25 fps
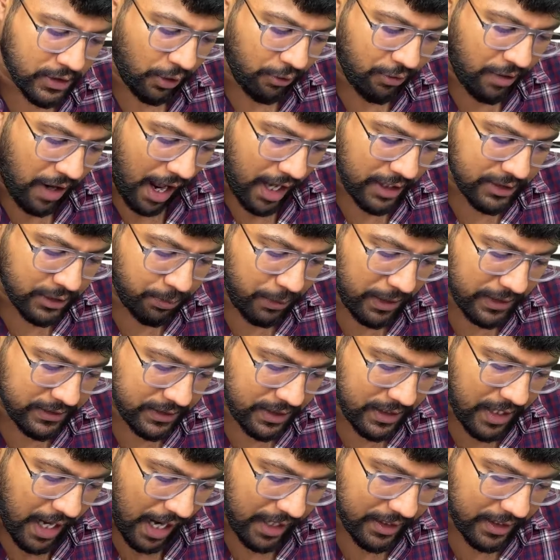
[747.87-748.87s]
of caste
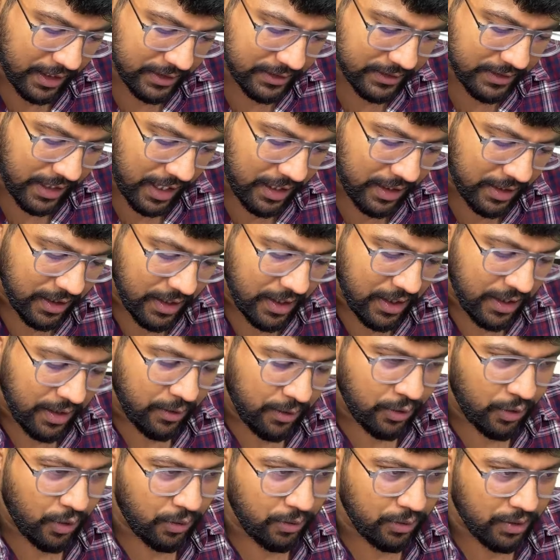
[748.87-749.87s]
based data is that
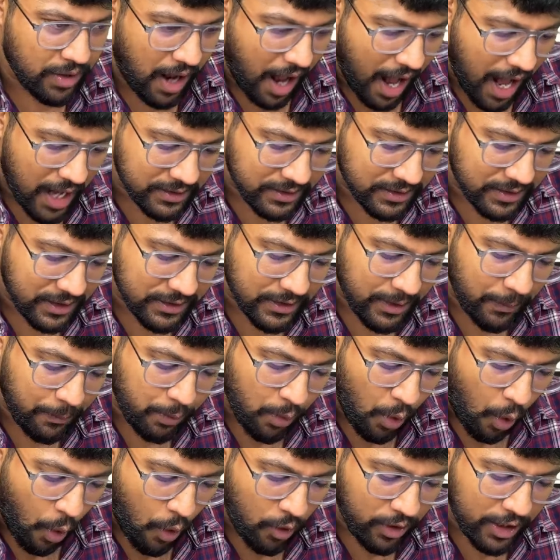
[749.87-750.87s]
caste is a
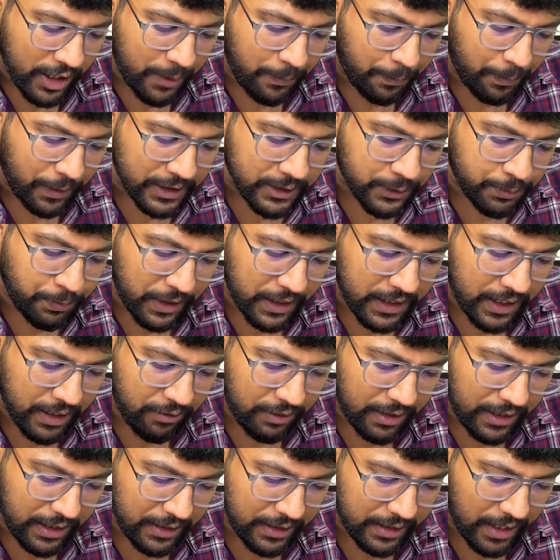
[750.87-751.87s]
broader perspective
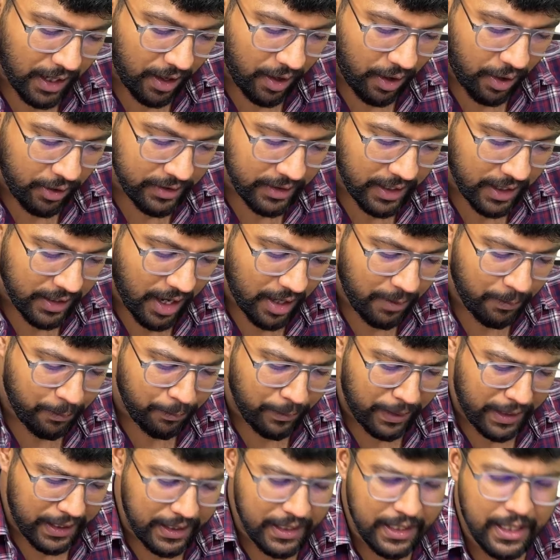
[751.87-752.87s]
in India. There are
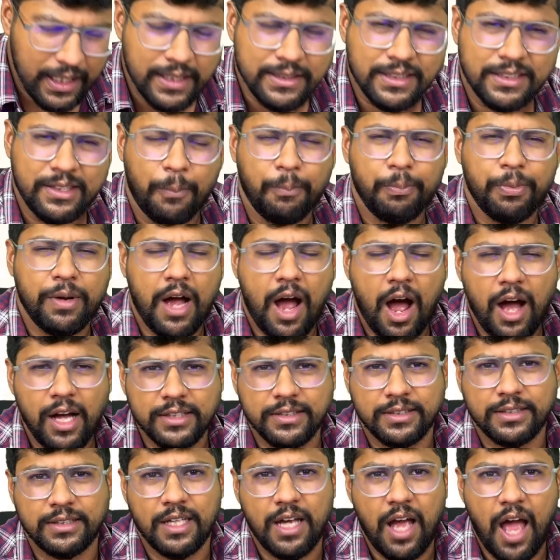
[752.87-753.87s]
many
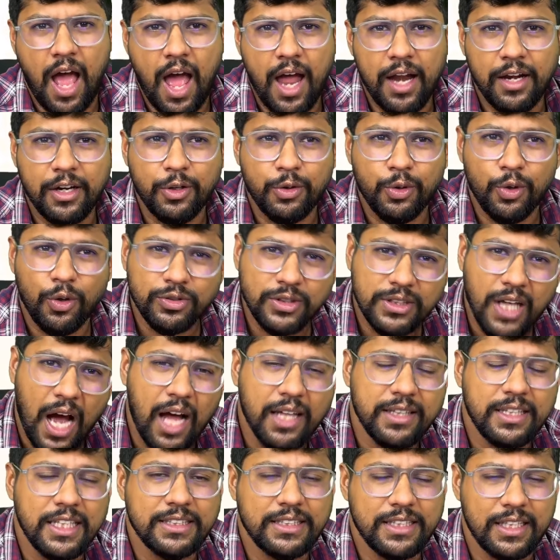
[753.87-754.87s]
subcaste and
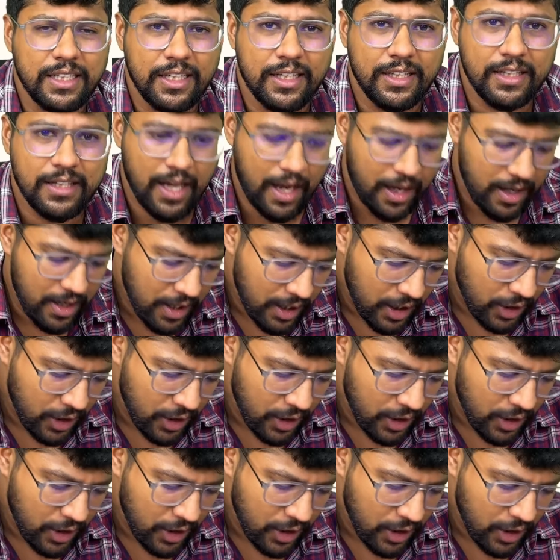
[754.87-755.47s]
jadis in India.